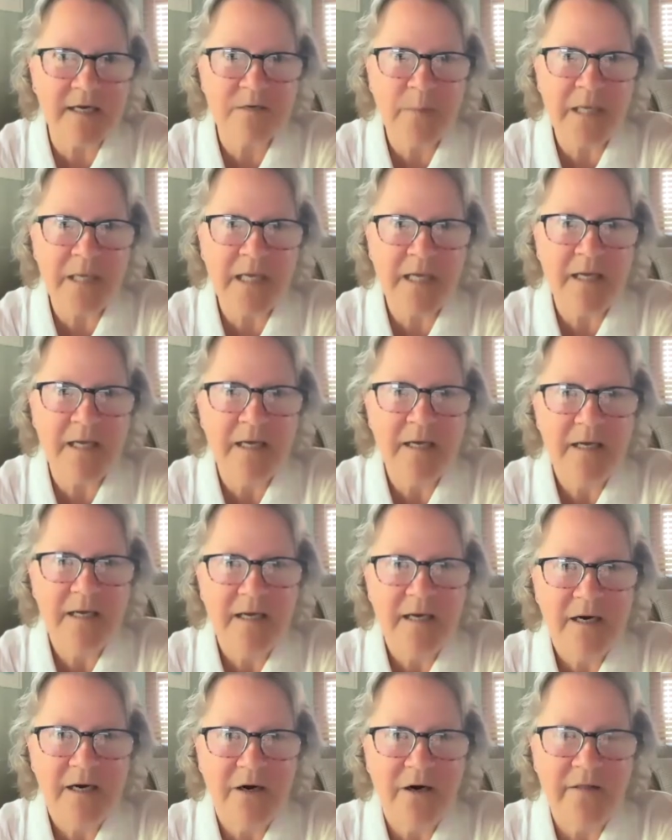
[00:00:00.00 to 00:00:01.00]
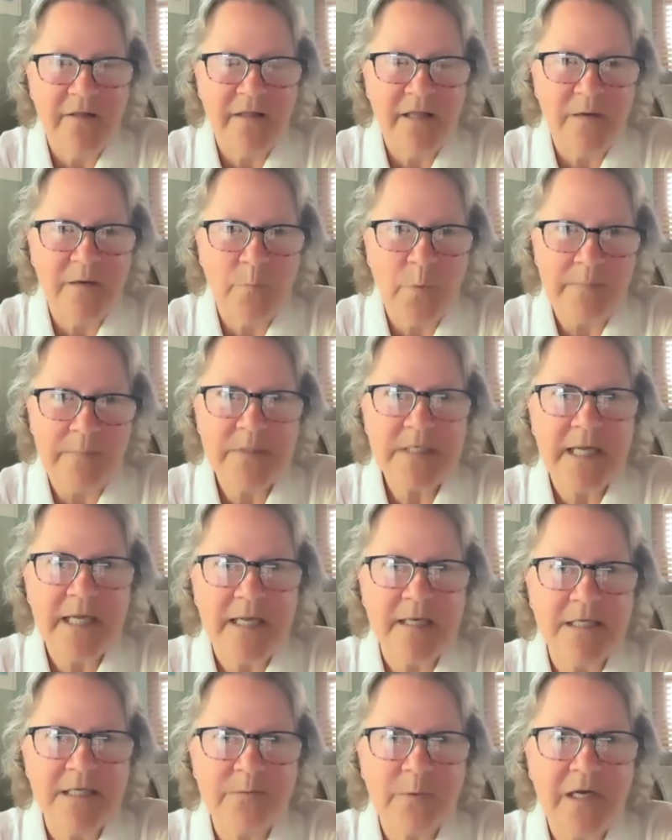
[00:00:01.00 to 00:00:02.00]
me on that
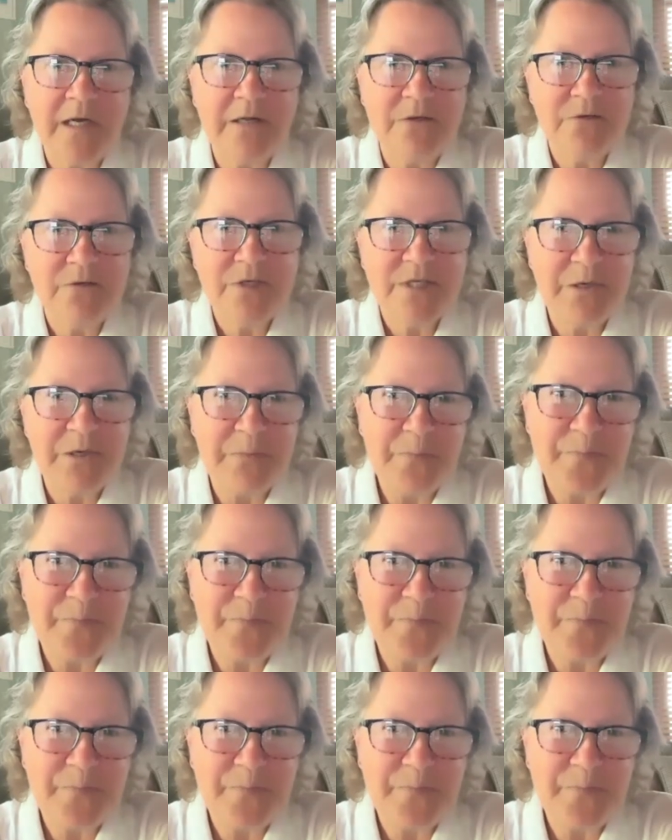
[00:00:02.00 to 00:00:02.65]
website as well. So